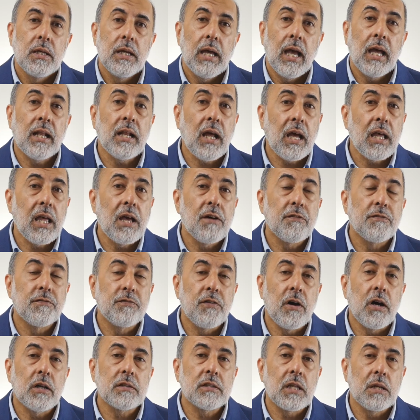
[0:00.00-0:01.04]
And I have
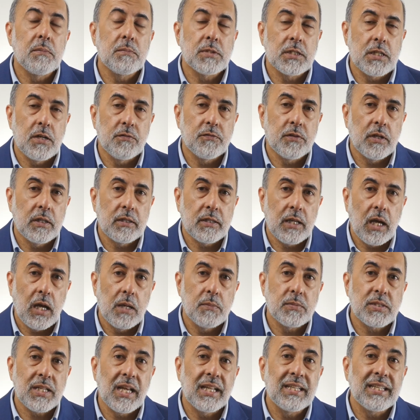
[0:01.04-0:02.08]
fought him several
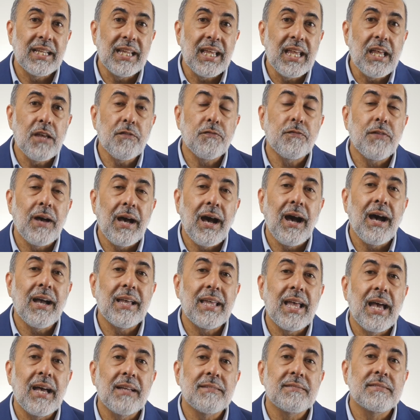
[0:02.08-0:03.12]
times. And if I
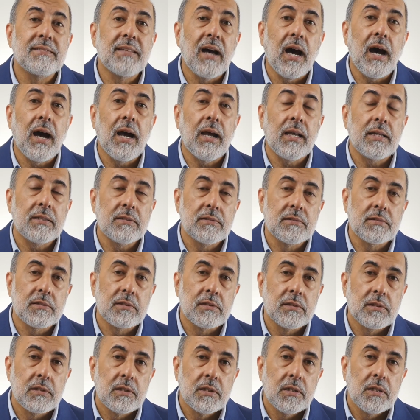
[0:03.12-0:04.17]
had died
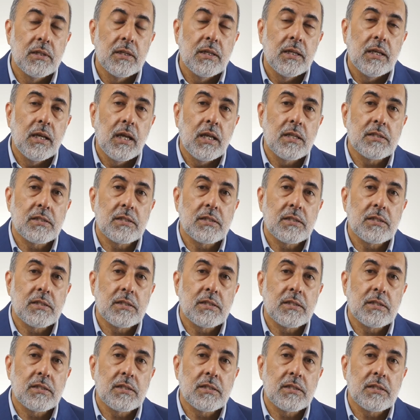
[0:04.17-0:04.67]
in